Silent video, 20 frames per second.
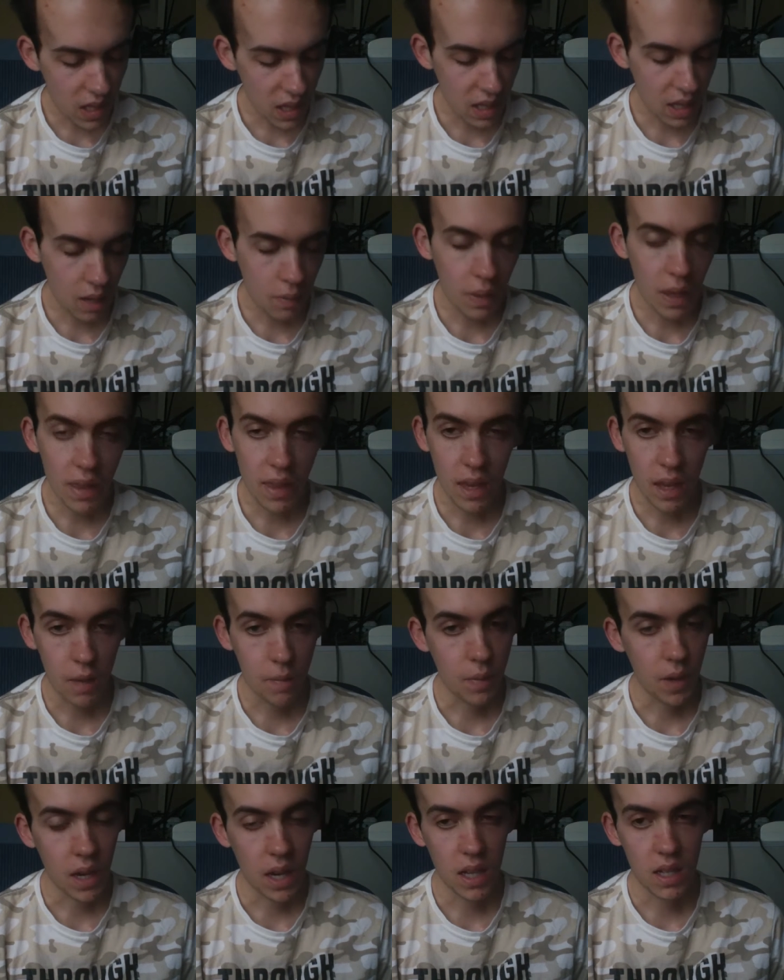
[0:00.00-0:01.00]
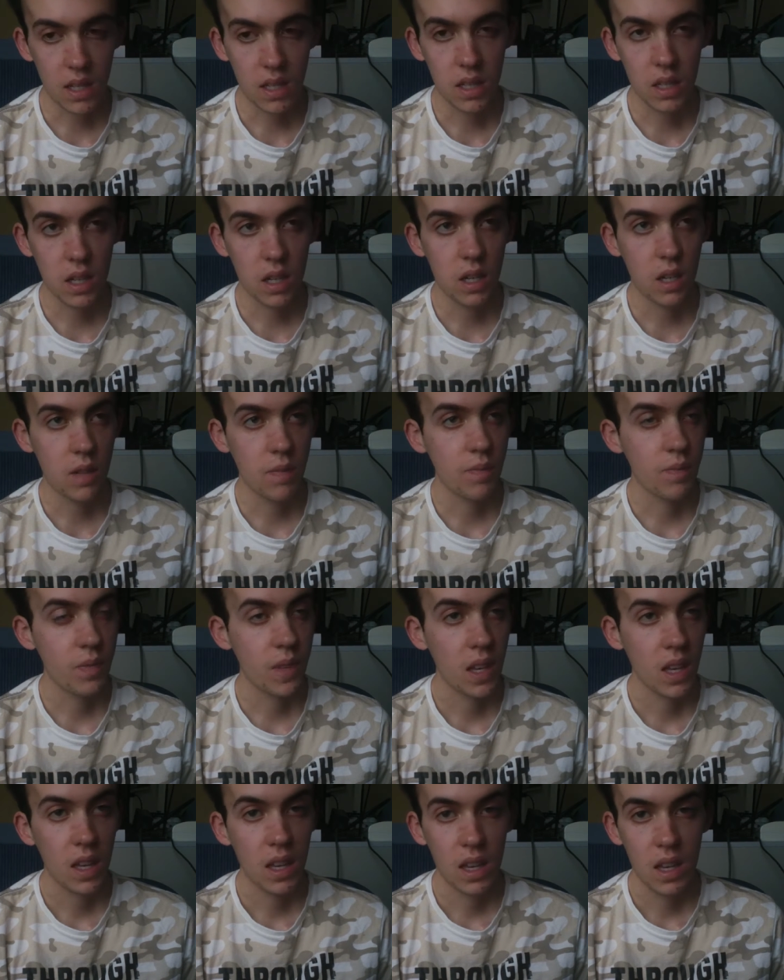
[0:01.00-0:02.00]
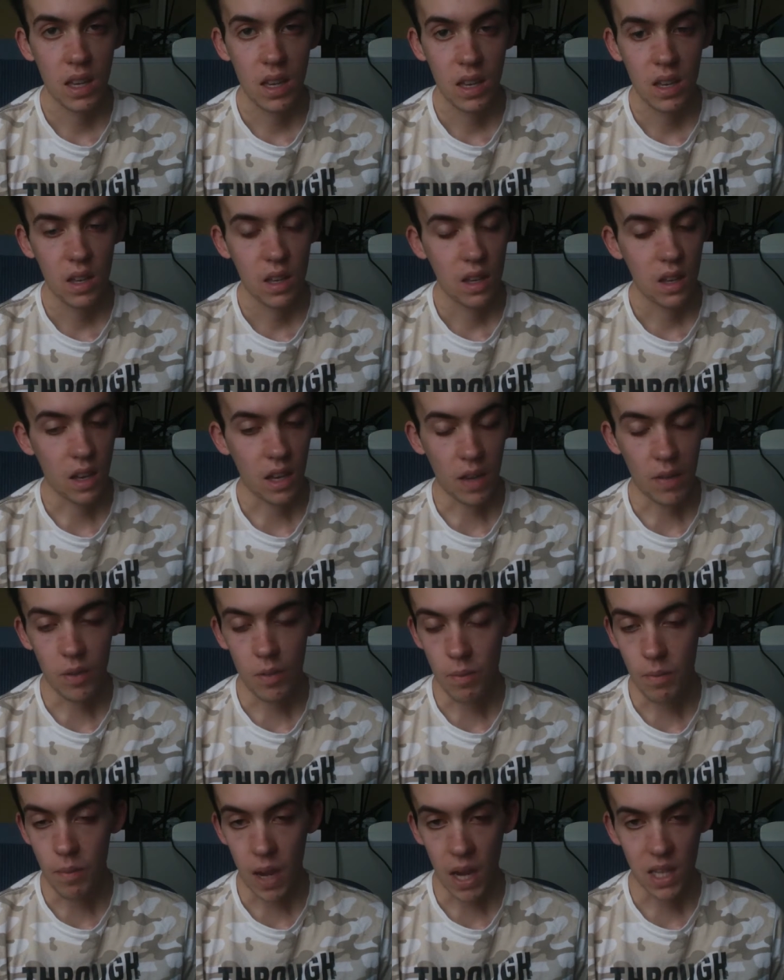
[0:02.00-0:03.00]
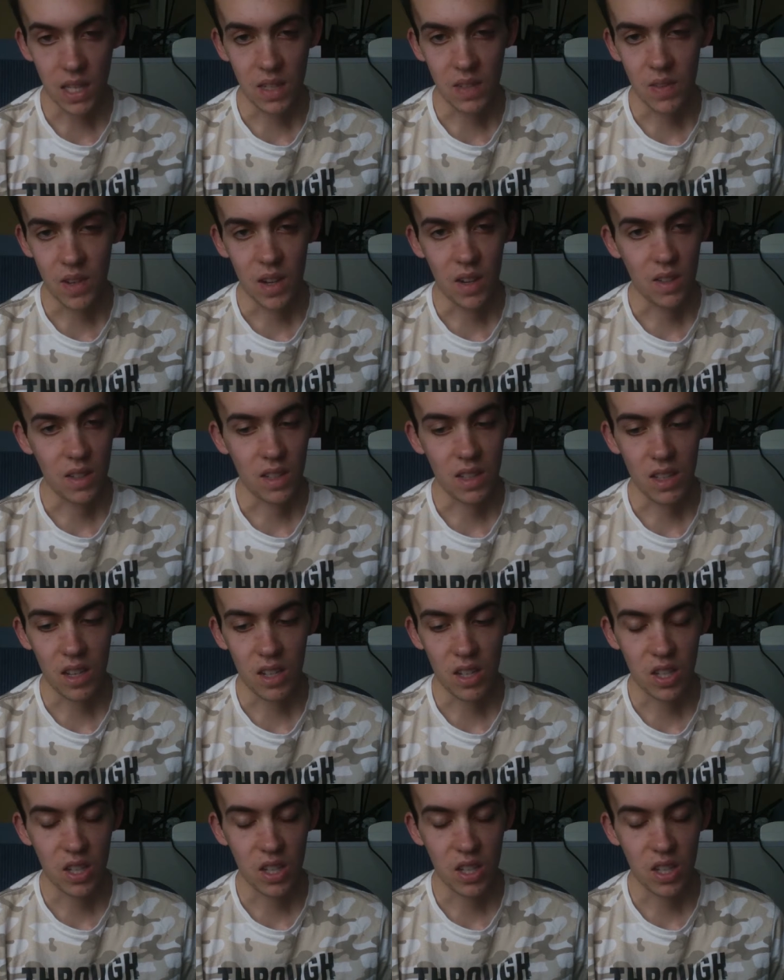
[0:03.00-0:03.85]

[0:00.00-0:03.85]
yeah, I met them, and uh, I gave them massive hugs because I